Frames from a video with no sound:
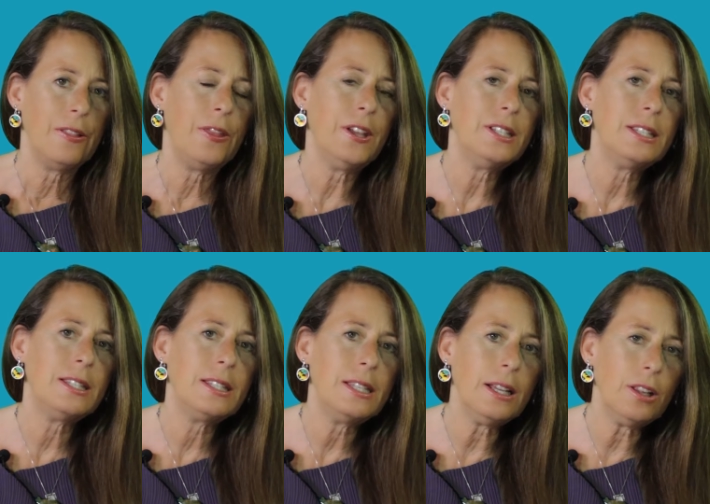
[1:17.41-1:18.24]
the
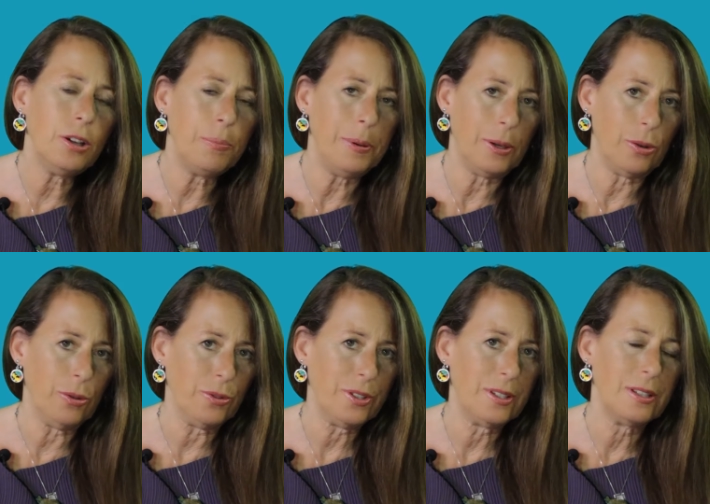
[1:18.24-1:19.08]

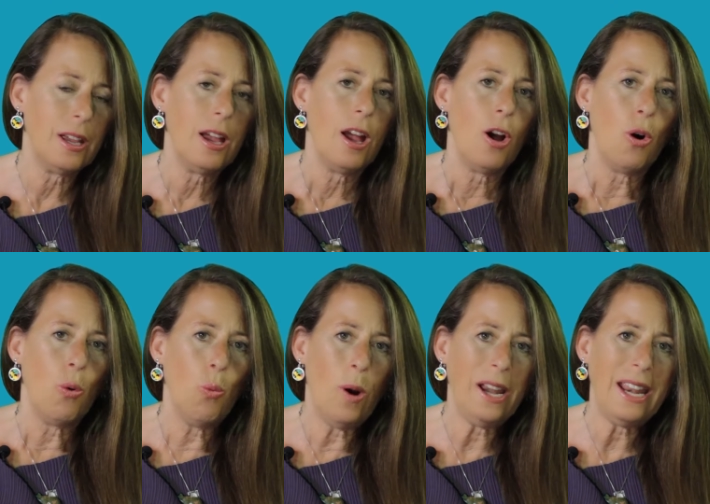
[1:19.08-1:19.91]
syllables,
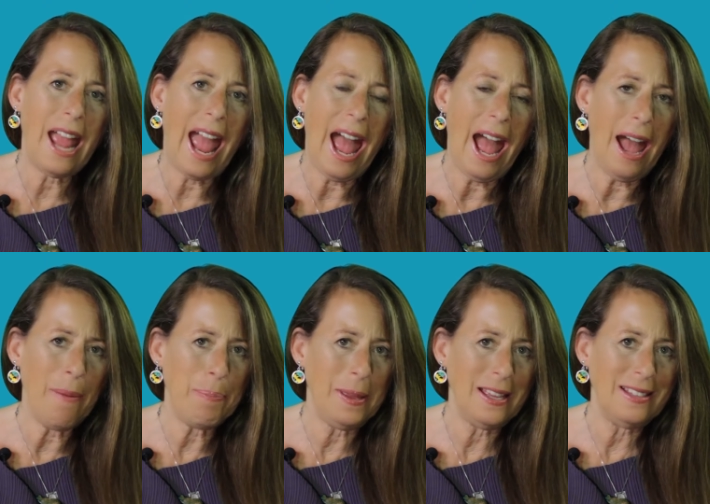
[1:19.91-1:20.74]
what
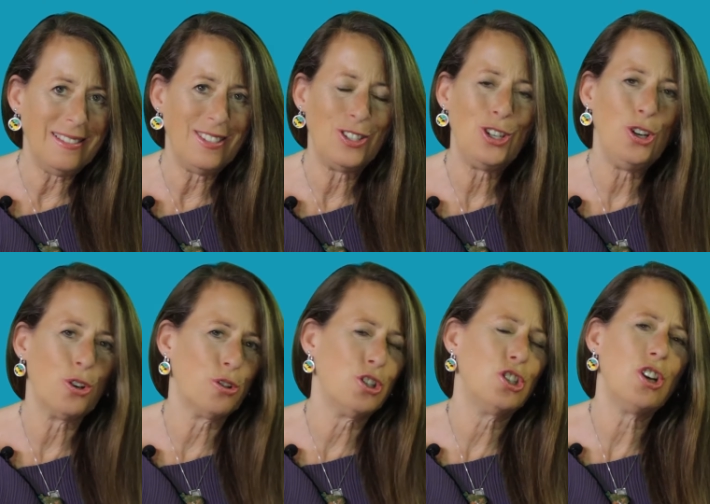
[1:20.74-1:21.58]
happens to
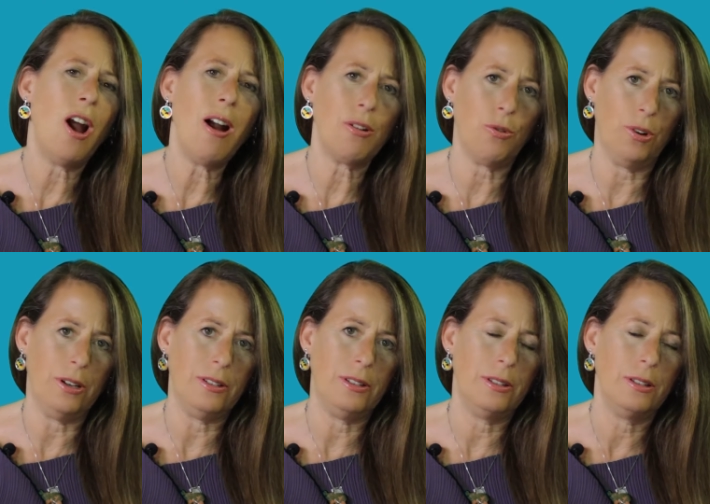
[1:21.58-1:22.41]
your
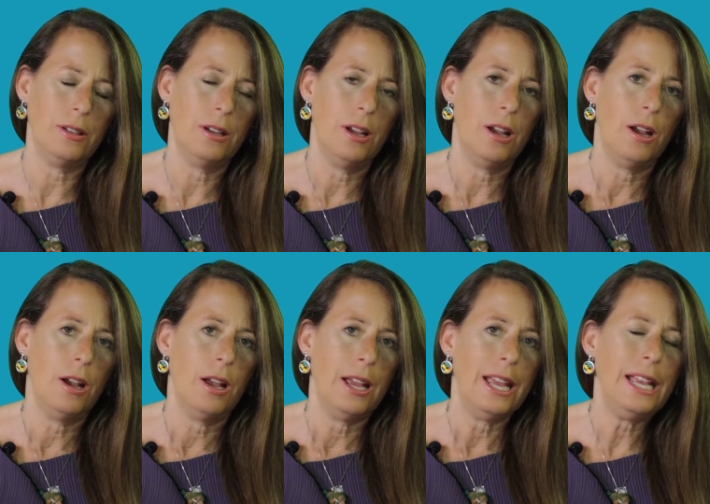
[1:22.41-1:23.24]
chakras
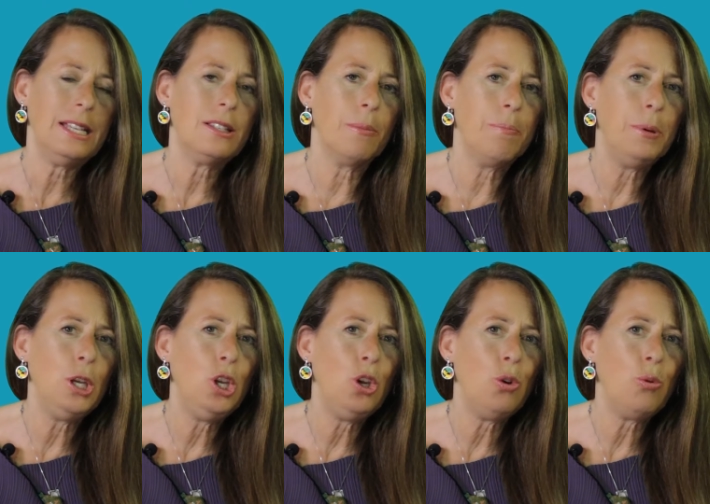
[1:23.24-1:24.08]
is a
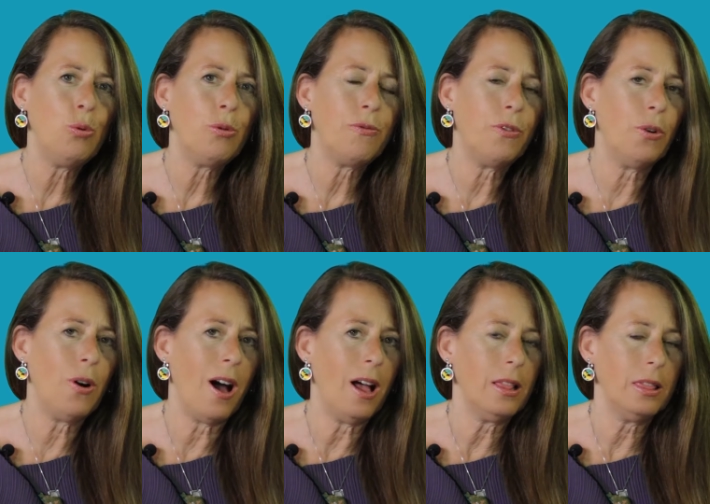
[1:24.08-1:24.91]

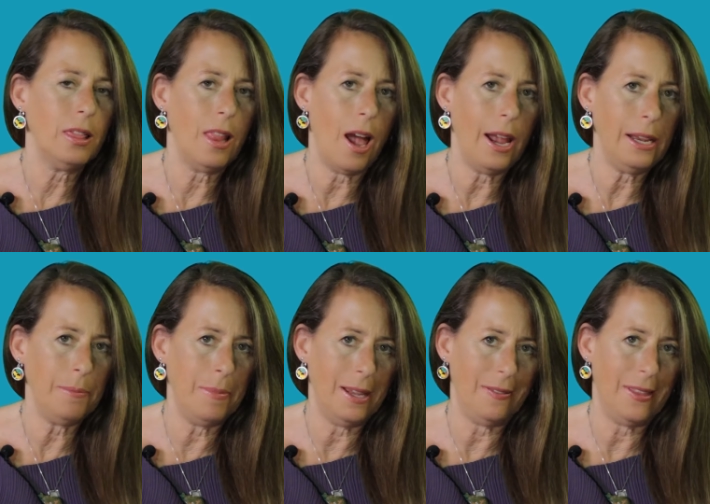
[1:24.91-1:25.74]
beautiful
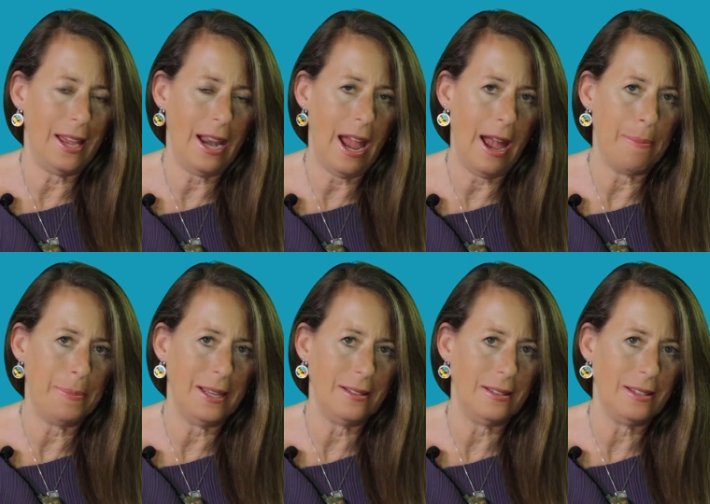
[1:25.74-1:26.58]
alignment that
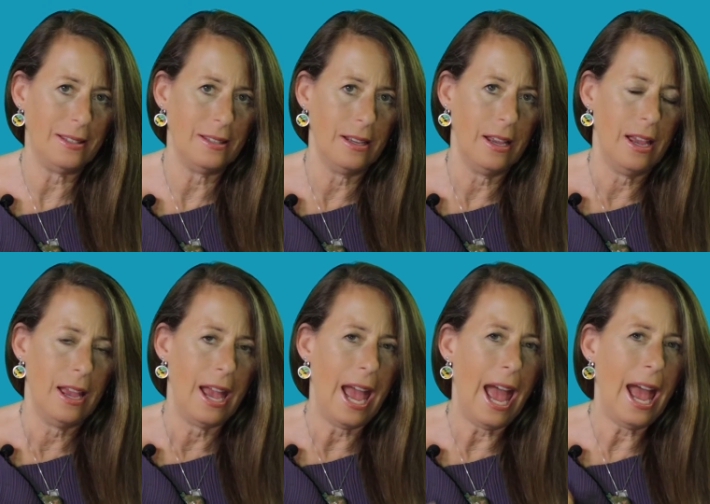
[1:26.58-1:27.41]
happens
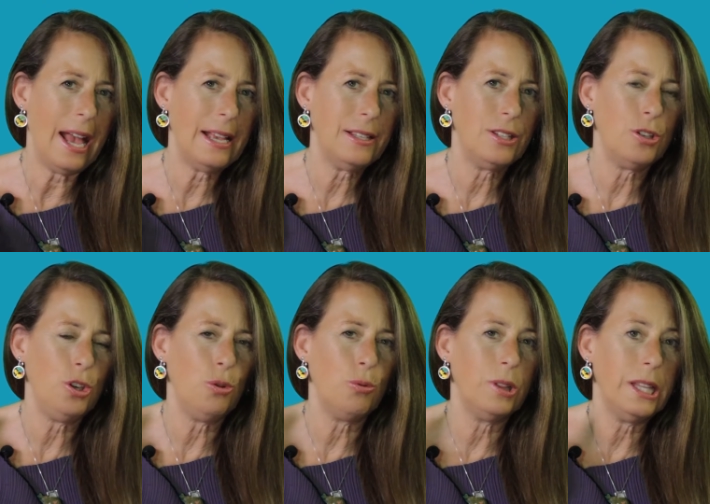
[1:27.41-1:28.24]
as
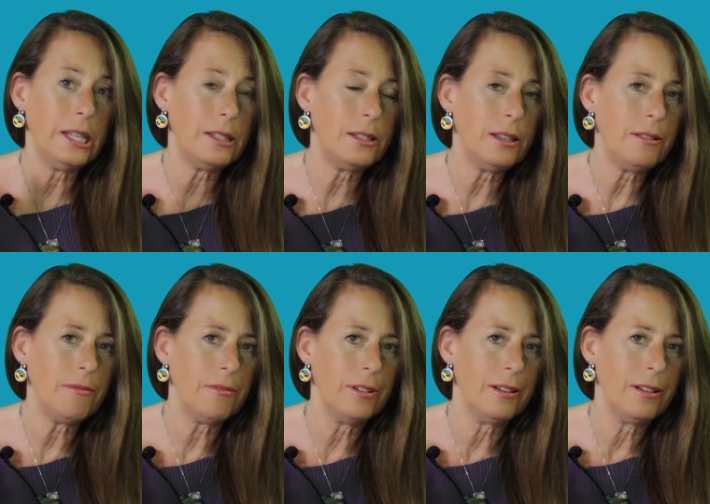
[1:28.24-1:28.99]
you listen